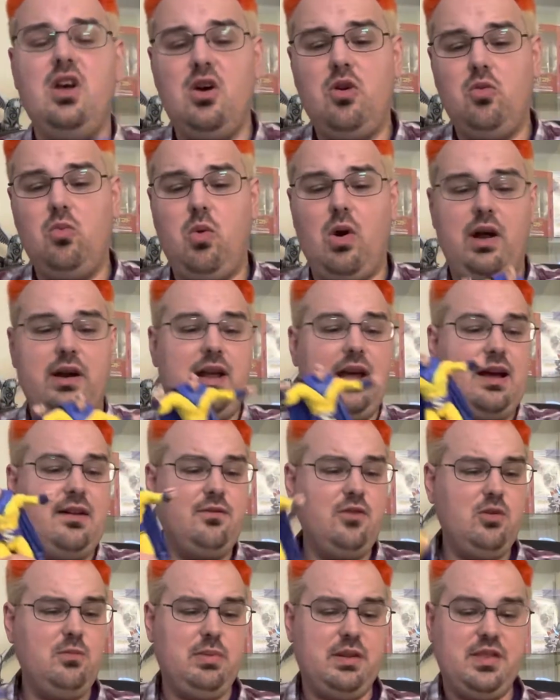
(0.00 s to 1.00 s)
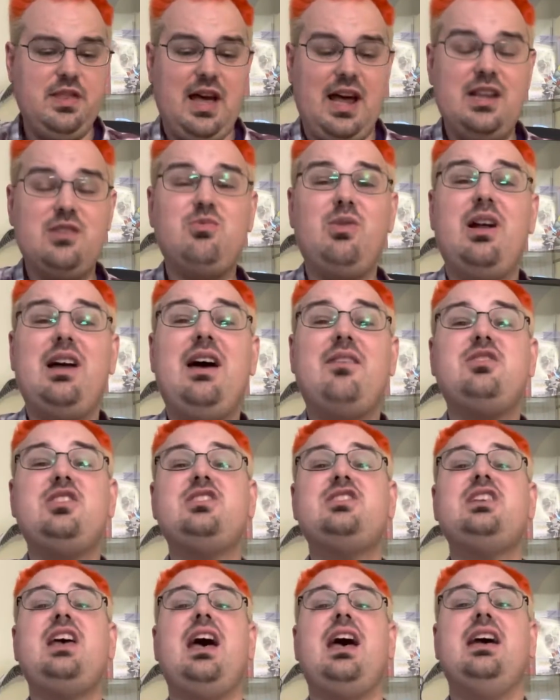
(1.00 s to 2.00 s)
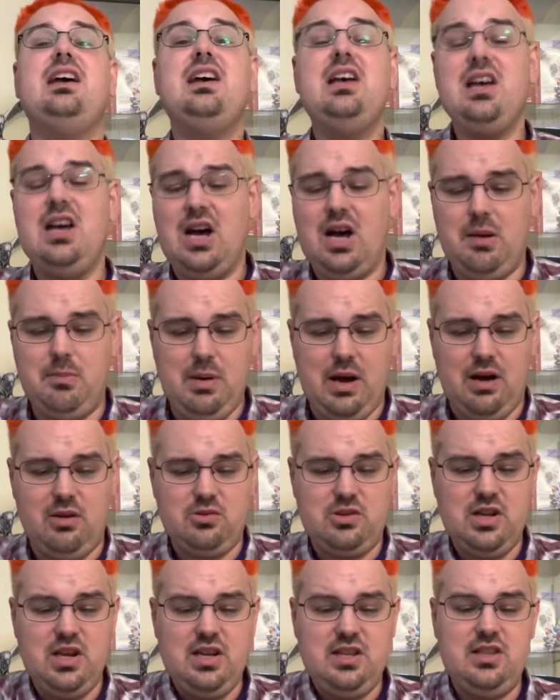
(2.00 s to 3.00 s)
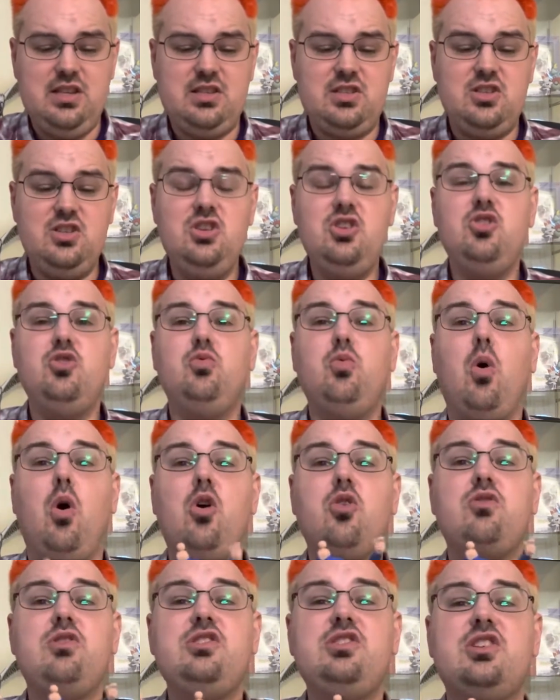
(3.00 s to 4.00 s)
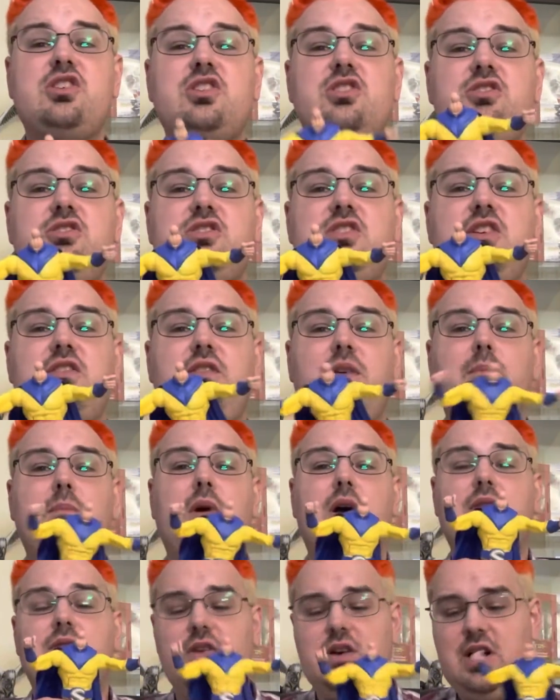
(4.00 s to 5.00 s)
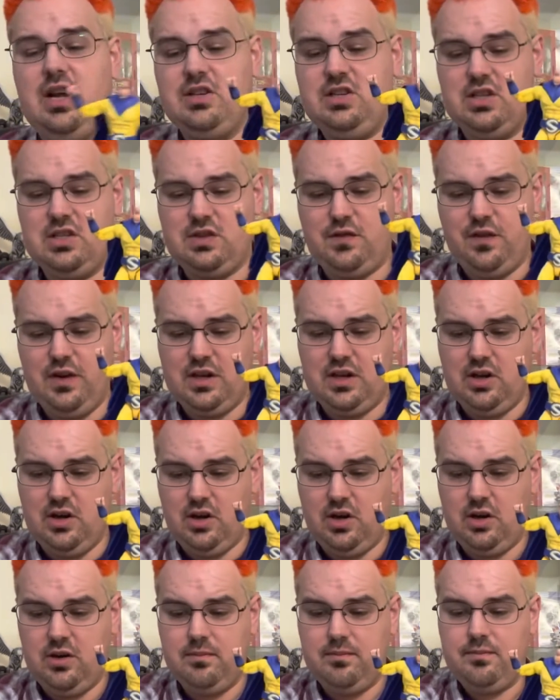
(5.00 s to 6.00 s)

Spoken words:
whatever. But that is what I have to say about this new Walgreens exclusive Marvel Legends figure